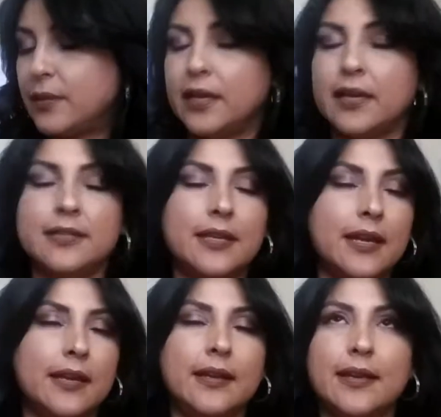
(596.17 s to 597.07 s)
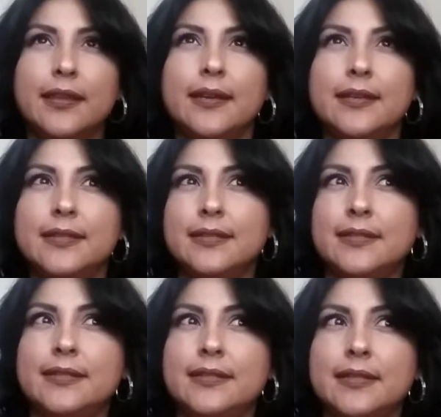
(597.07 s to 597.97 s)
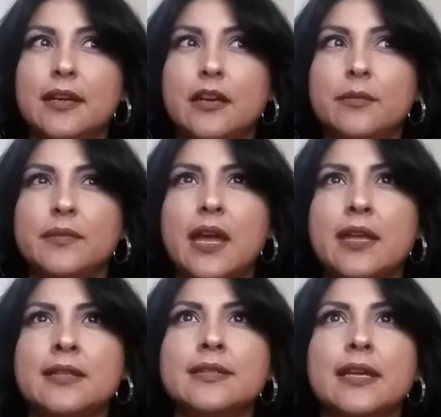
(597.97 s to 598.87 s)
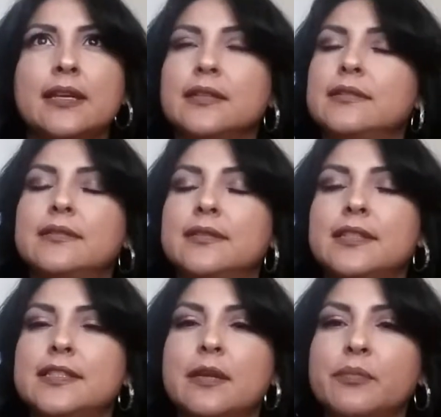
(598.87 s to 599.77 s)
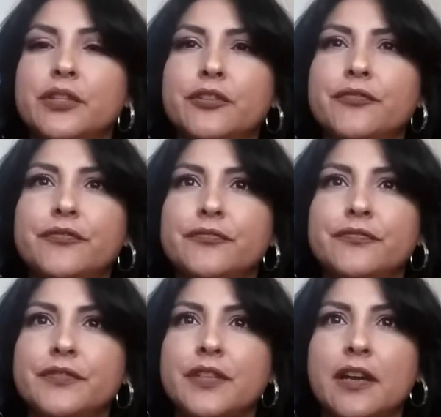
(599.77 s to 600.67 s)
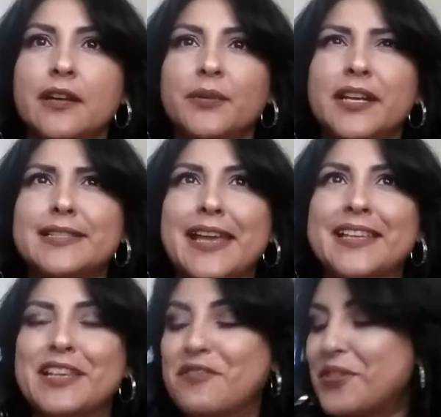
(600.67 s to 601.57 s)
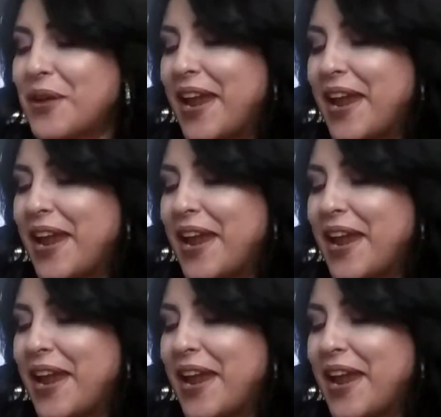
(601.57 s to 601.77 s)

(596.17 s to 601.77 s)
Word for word: Like I said, I think it ends like December what did I say, 7th or